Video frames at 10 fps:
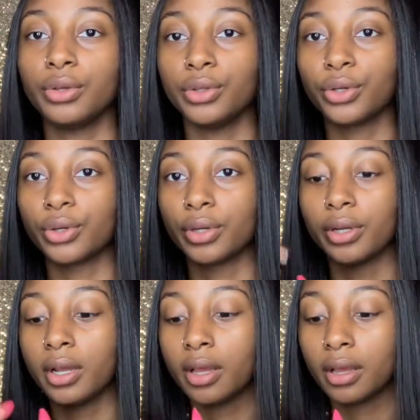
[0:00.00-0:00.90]

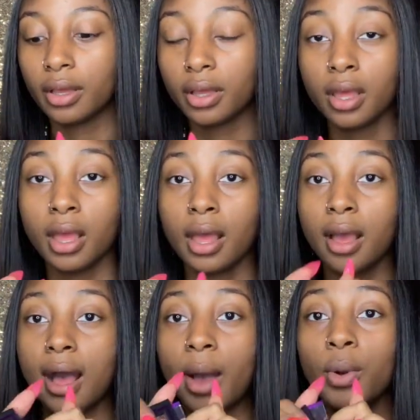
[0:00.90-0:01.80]
your
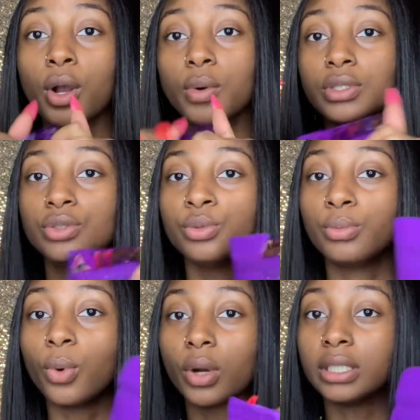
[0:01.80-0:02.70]
I will go into
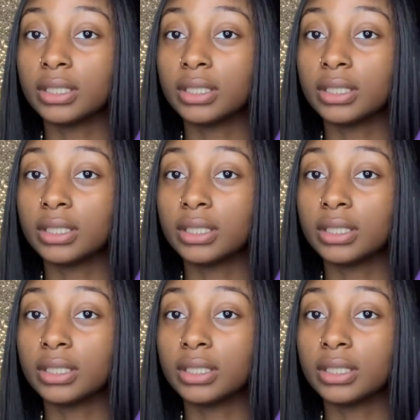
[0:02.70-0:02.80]
more